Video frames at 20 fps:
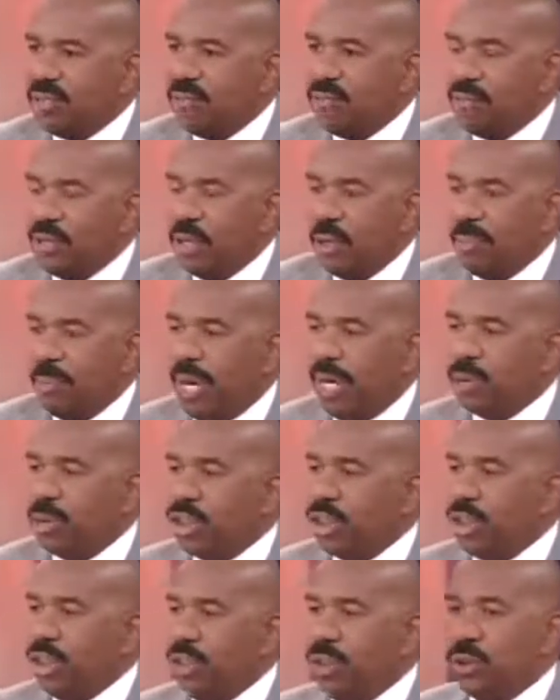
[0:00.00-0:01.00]
he feel about
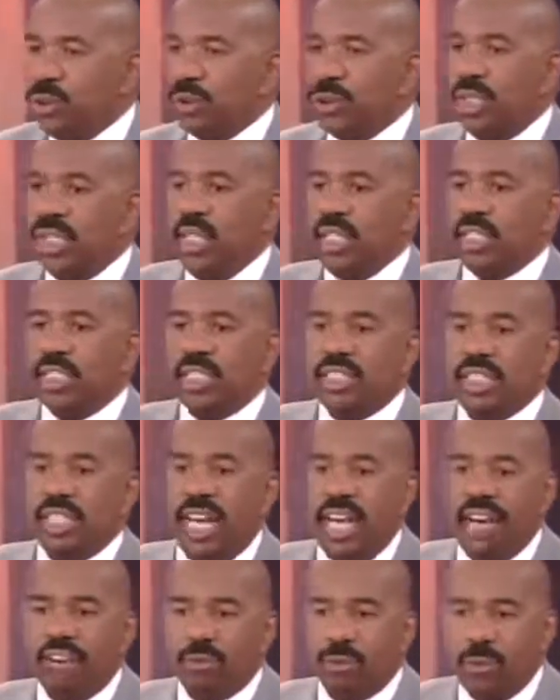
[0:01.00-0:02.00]
children? Does he
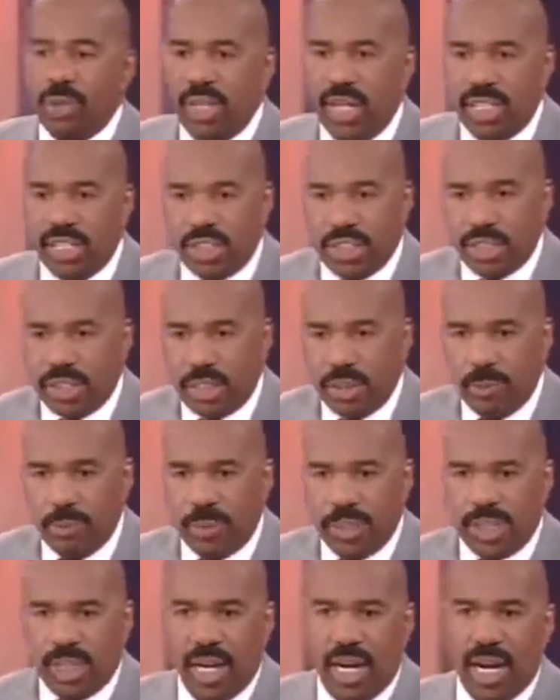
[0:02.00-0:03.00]
have a relationship
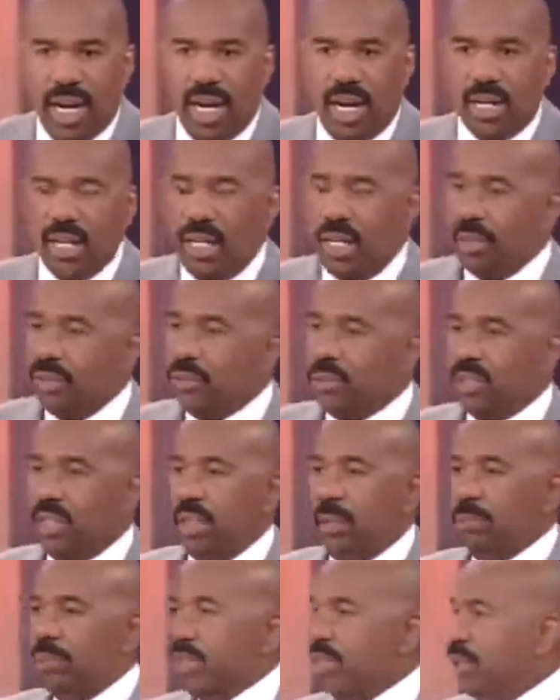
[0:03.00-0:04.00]
with God? You
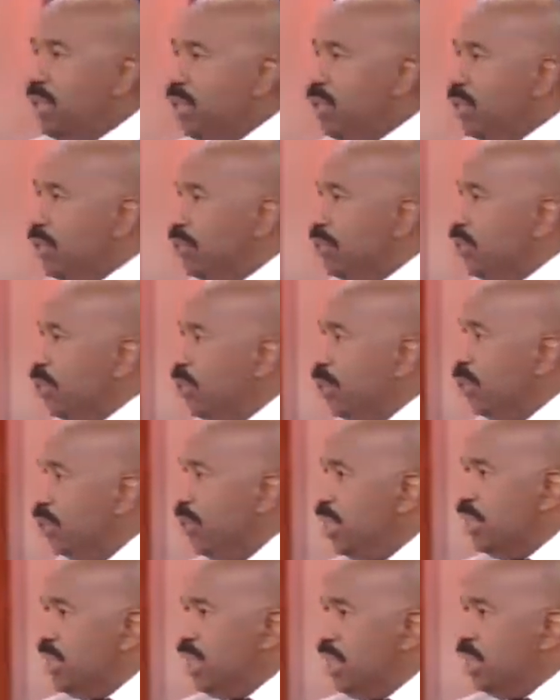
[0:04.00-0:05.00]
sitting up here talking to a dude
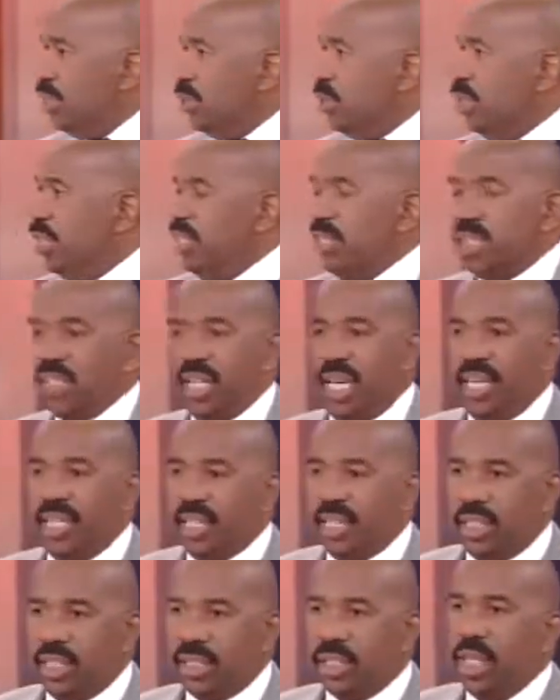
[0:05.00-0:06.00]
and he tells you he's an
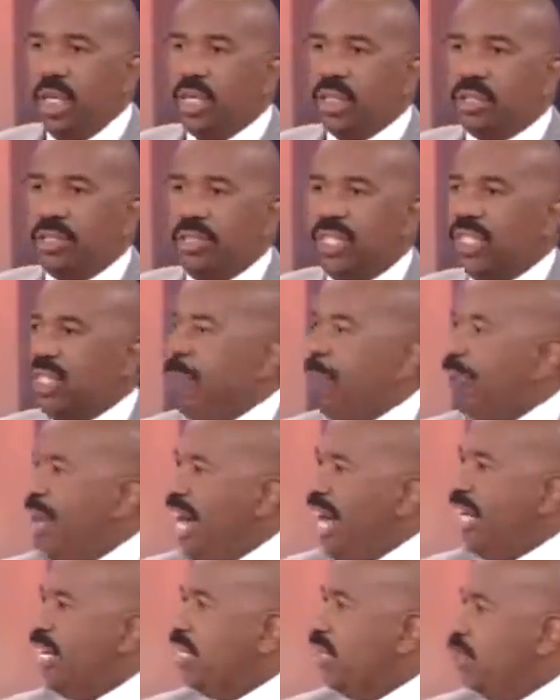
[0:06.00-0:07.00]
atheist, you need to
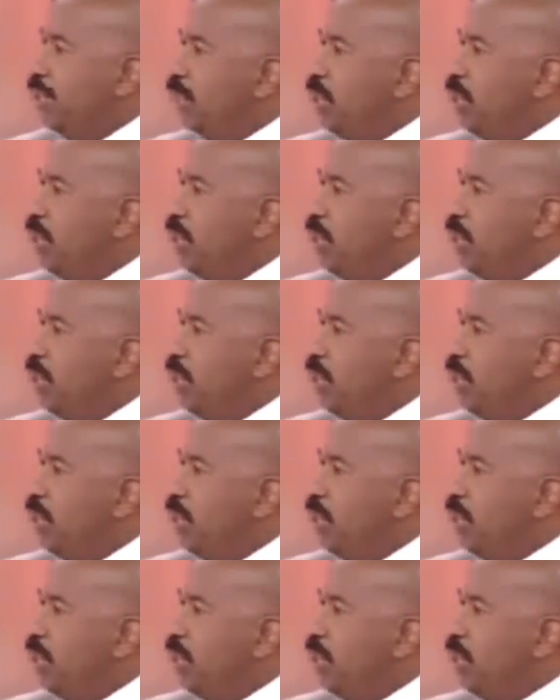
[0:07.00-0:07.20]
pack it up